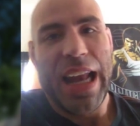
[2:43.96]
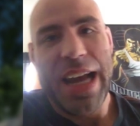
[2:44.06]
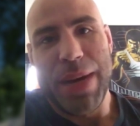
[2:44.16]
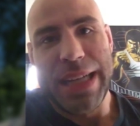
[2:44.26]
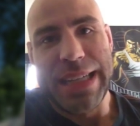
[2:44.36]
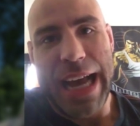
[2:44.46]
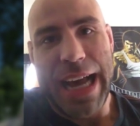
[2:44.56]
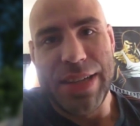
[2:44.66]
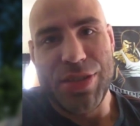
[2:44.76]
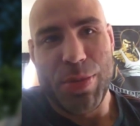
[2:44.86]
I lied to my
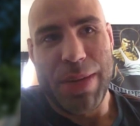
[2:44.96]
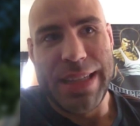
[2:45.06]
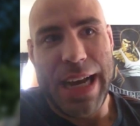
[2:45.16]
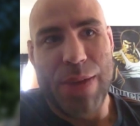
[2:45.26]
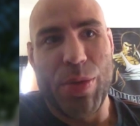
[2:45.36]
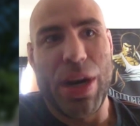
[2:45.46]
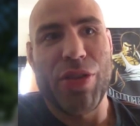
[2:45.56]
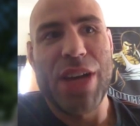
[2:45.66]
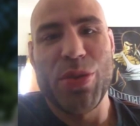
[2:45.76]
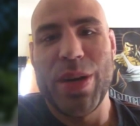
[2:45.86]
dad and told my dad when
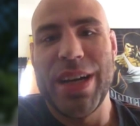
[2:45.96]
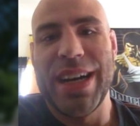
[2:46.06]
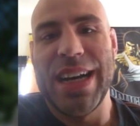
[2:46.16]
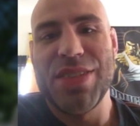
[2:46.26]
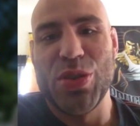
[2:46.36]
I graduated high